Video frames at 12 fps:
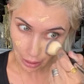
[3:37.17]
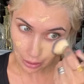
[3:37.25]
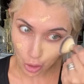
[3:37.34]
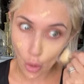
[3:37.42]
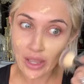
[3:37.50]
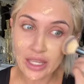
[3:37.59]

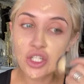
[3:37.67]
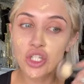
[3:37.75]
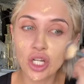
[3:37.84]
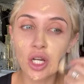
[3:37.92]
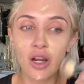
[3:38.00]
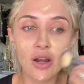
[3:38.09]
going into
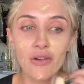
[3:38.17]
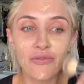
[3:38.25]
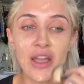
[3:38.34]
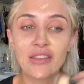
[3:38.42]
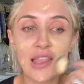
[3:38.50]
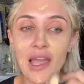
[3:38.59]
your
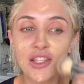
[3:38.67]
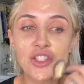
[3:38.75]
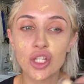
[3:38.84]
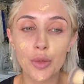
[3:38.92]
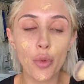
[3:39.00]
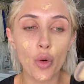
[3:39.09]
fine lines and
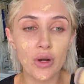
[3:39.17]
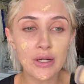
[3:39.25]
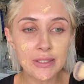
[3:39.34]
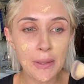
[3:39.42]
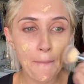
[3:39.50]
your pores